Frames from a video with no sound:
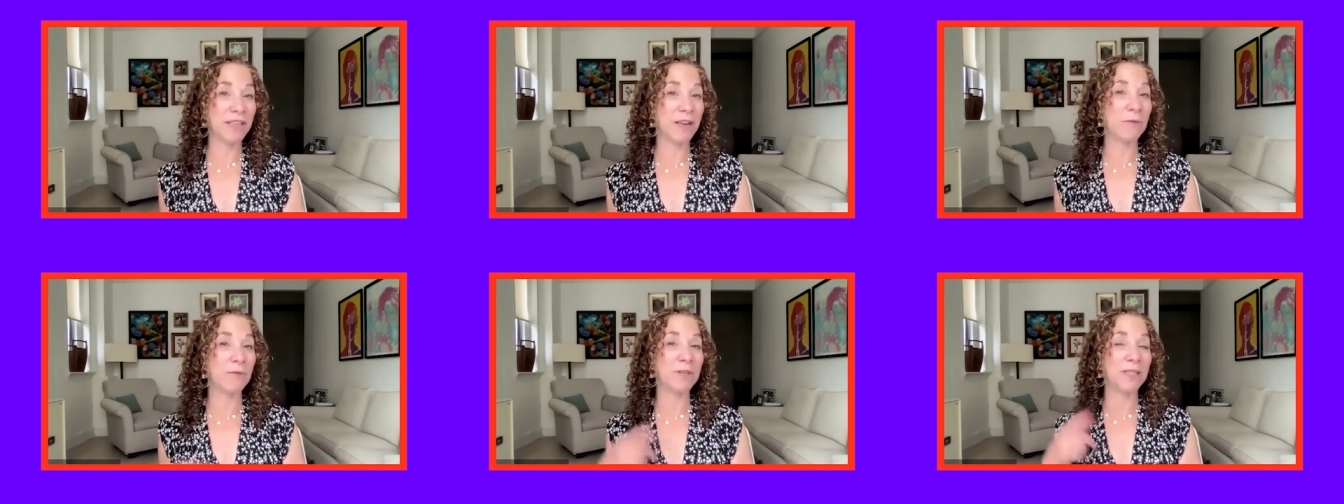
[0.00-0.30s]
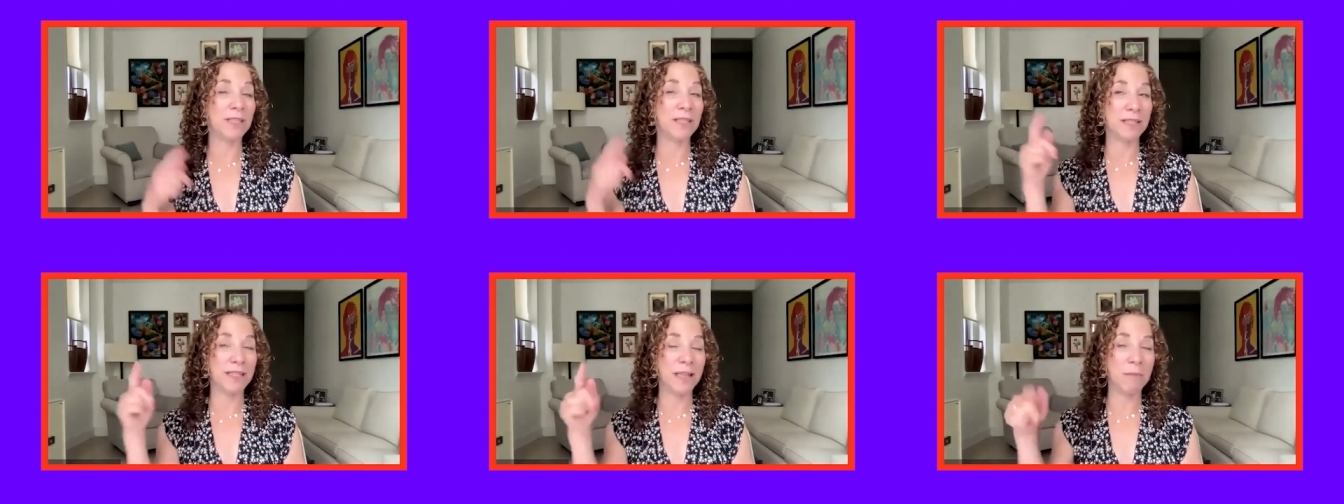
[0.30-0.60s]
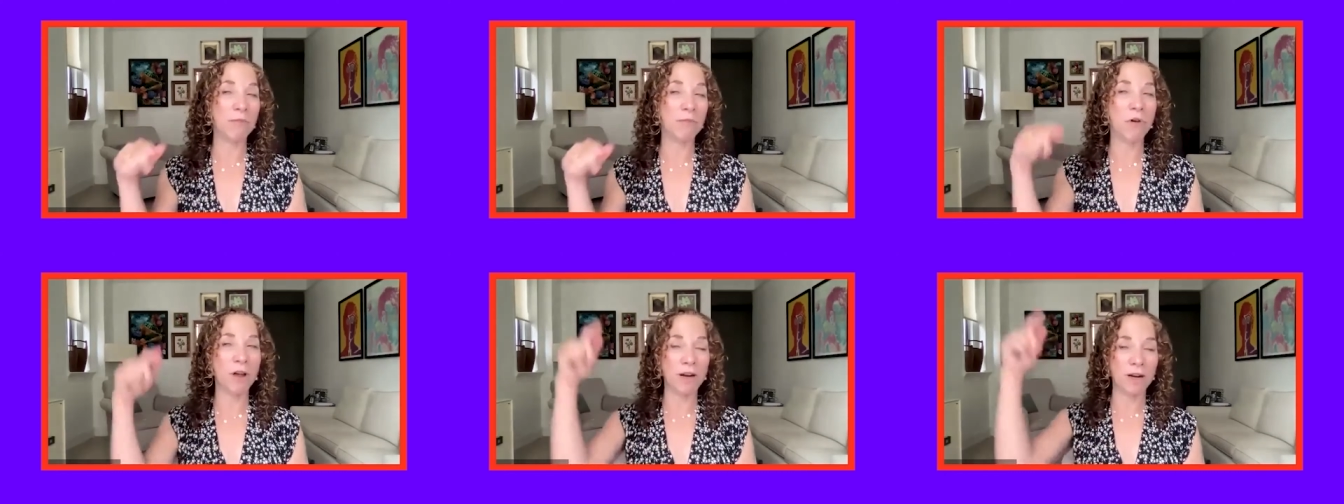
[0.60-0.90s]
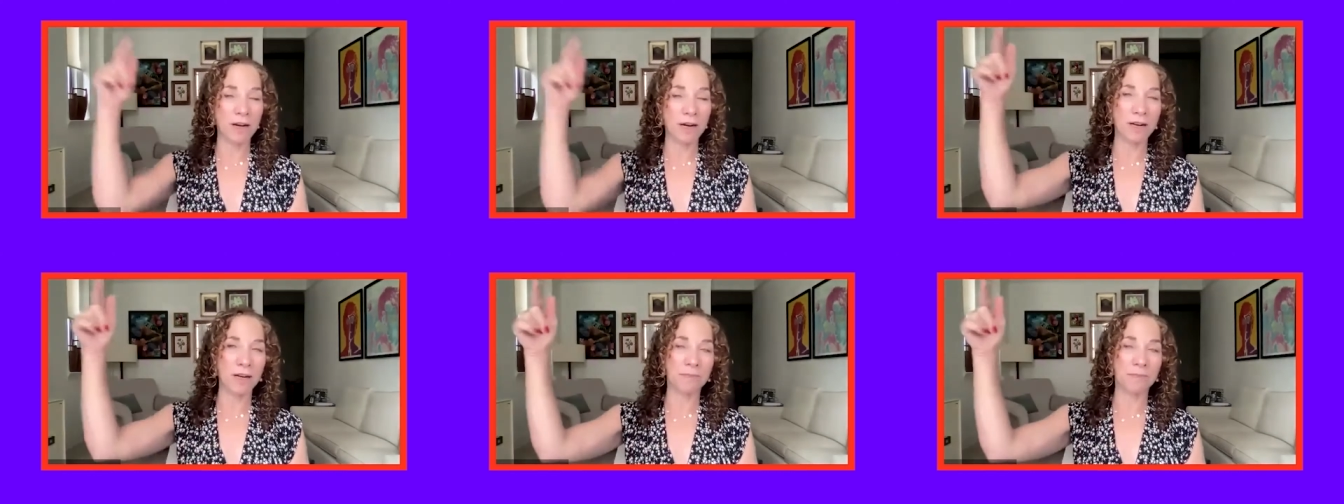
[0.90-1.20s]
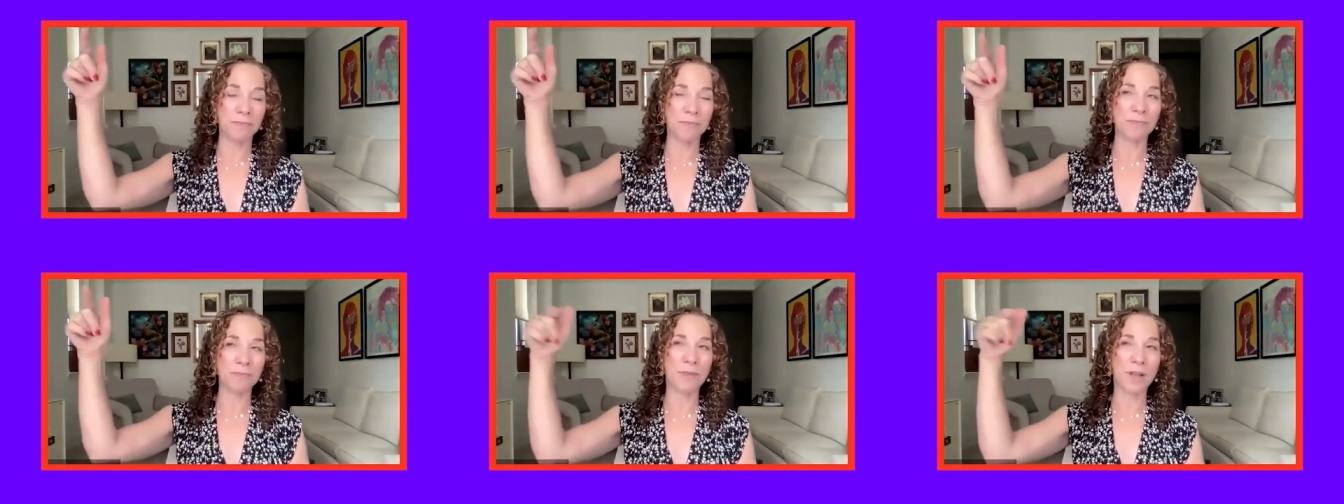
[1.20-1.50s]
There was they brought in a,
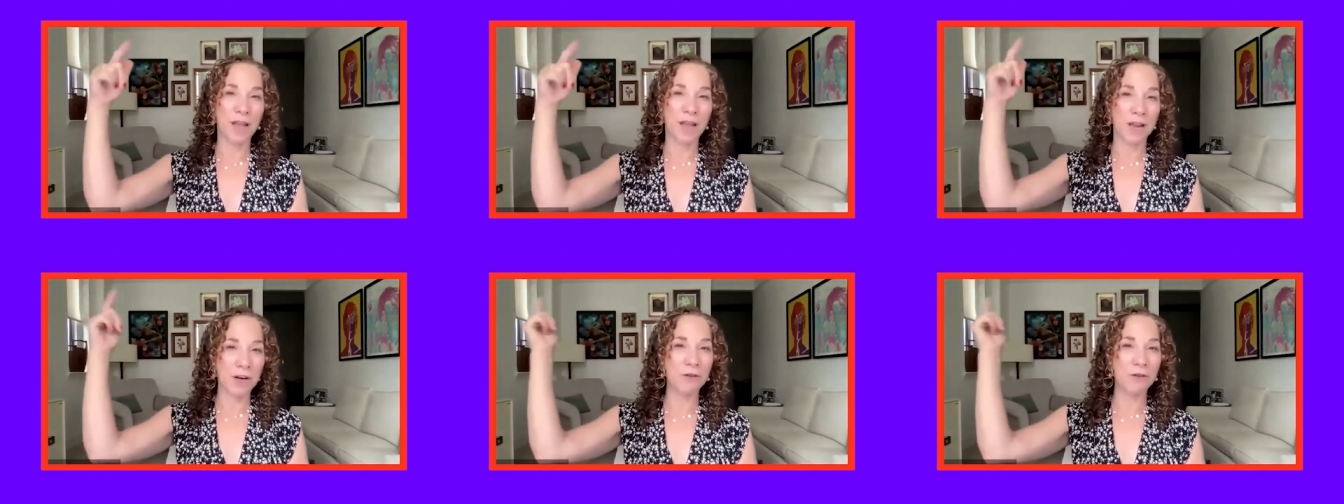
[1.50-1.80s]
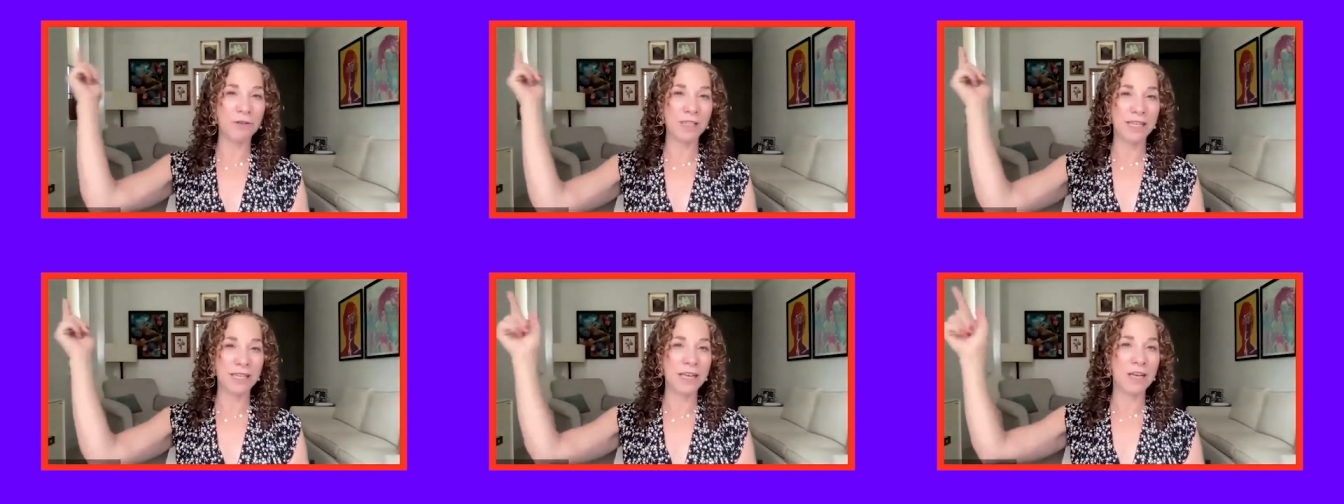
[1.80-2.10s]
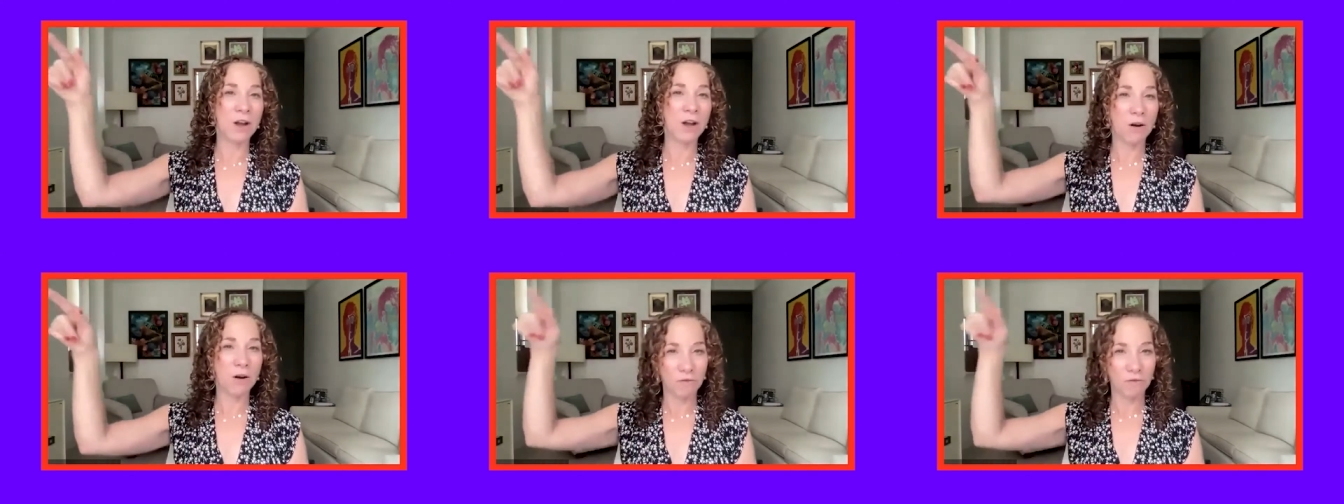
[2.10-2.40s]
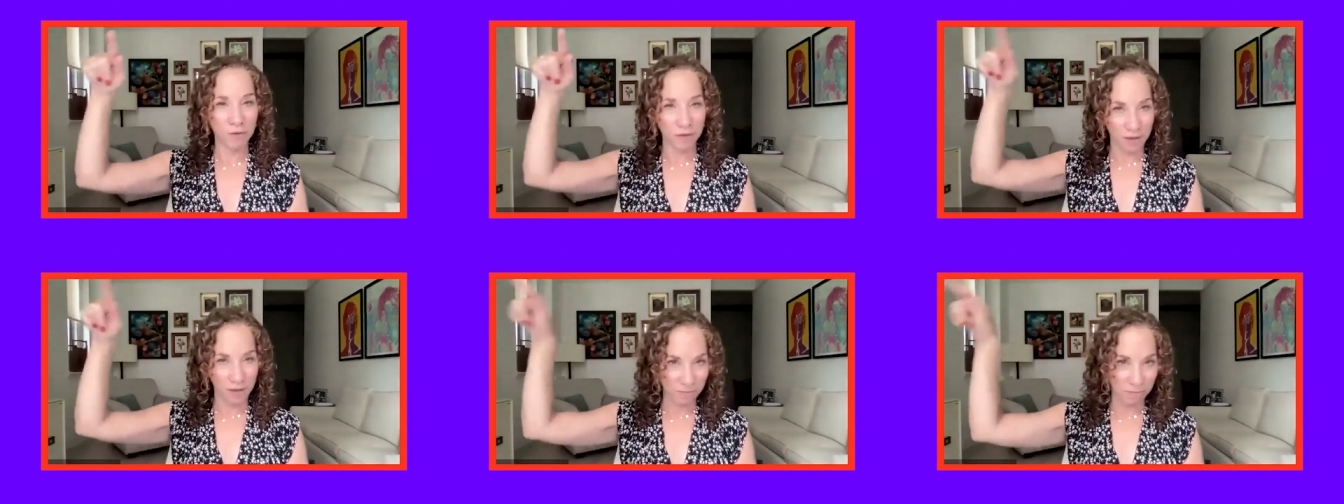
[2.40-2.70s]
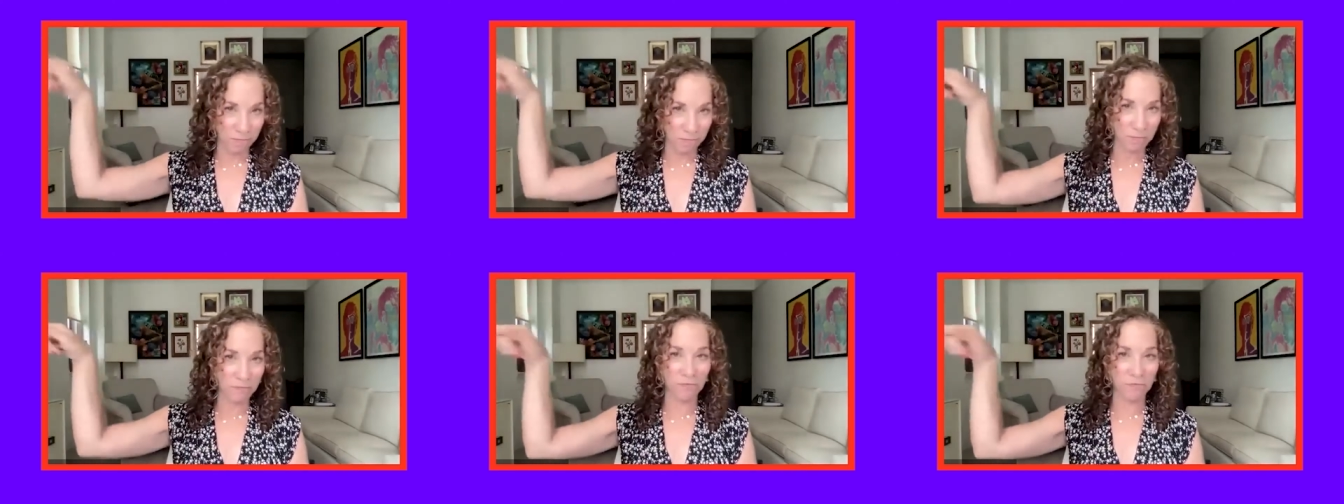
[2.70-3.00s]
a new CEO for the
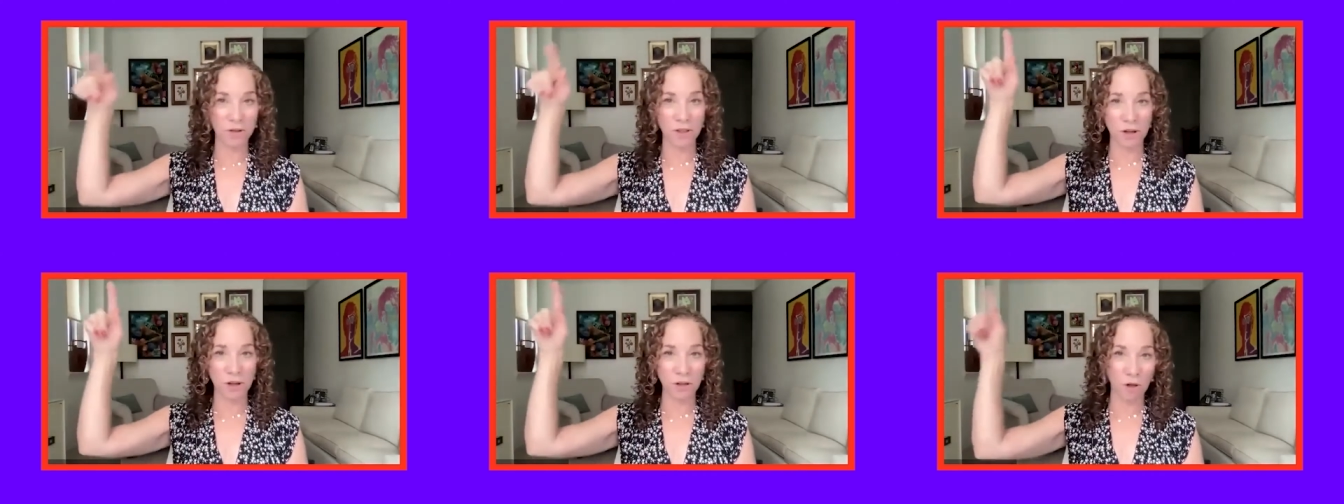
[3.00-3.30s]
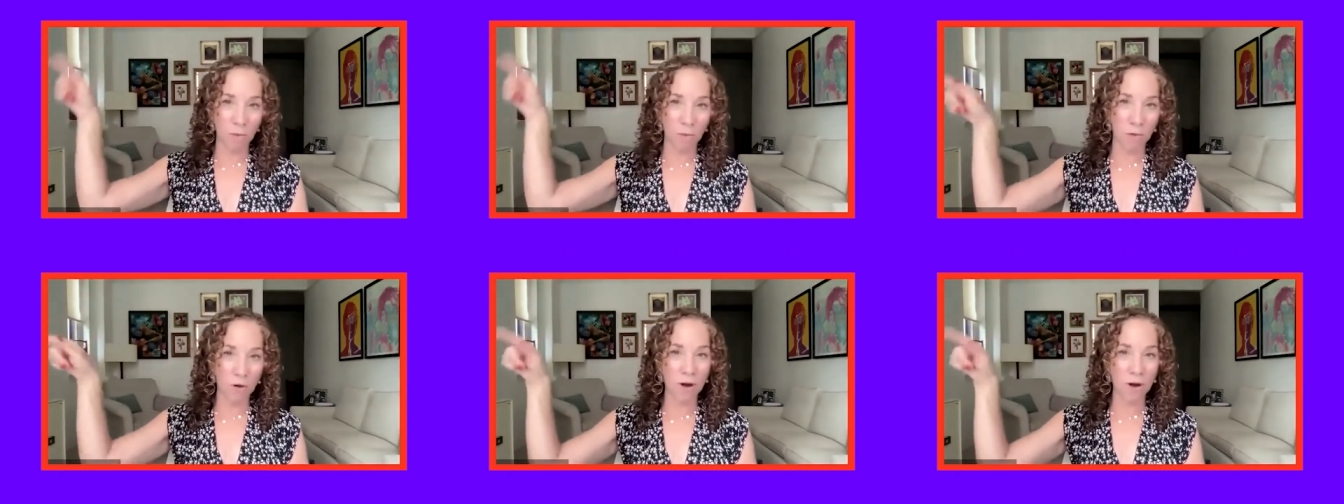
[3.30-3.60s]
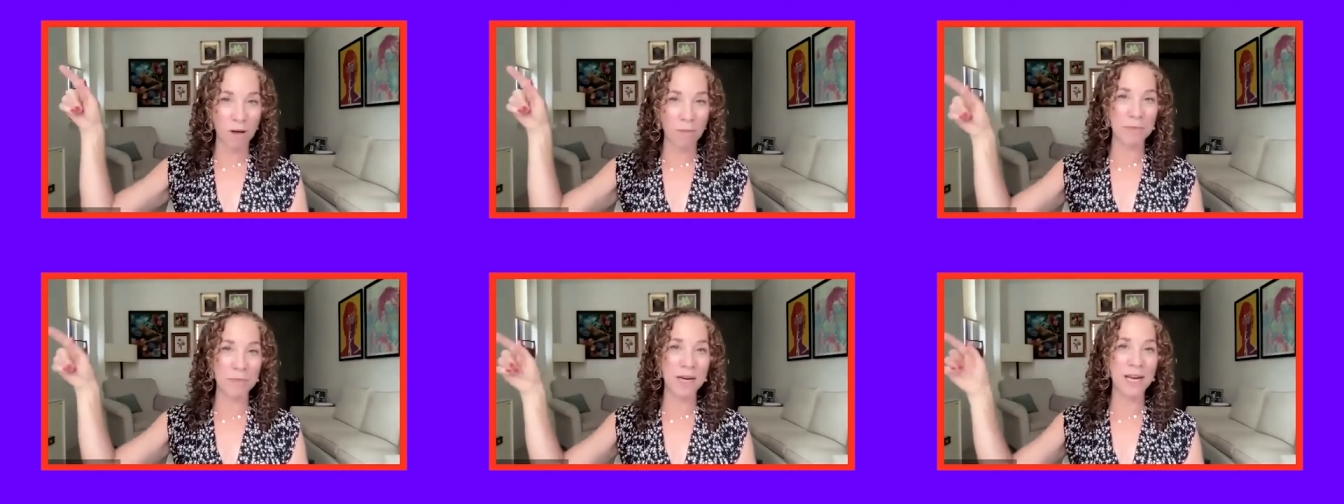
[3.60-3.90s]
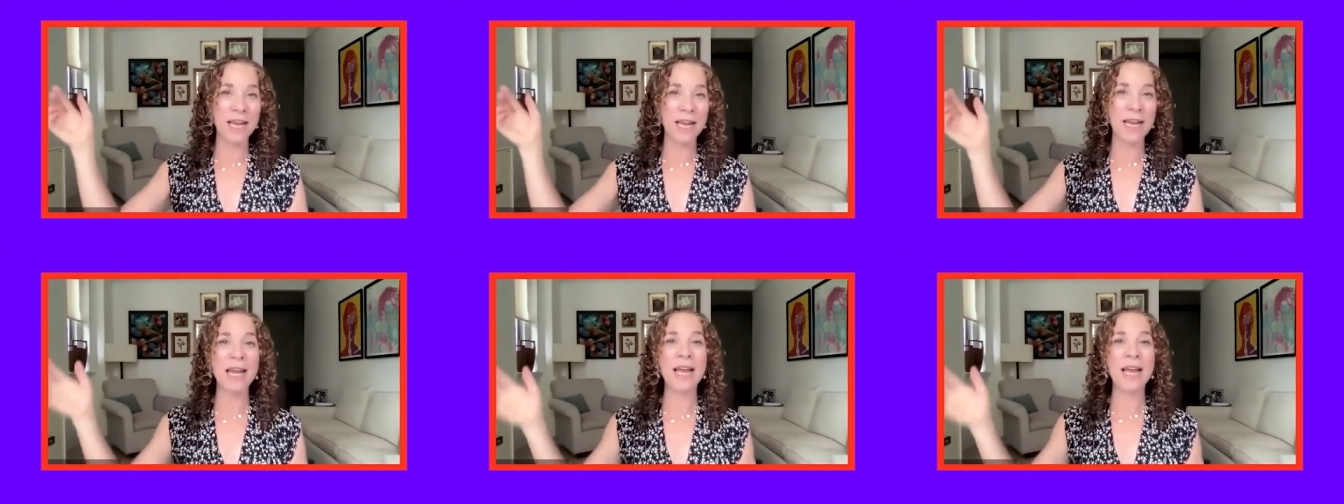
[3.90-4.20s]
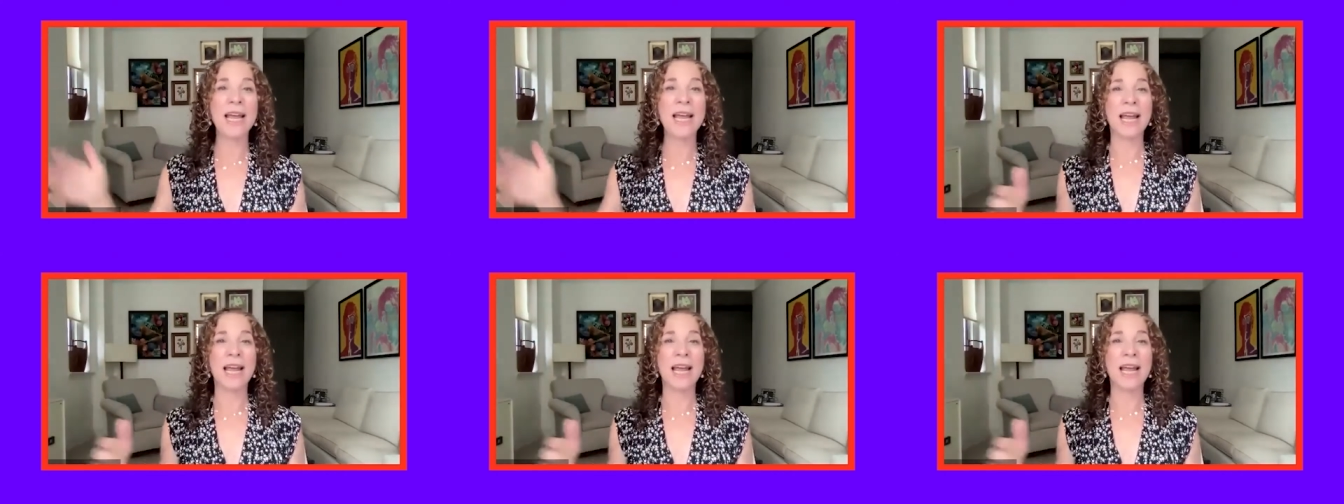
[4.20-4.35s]
for the global company,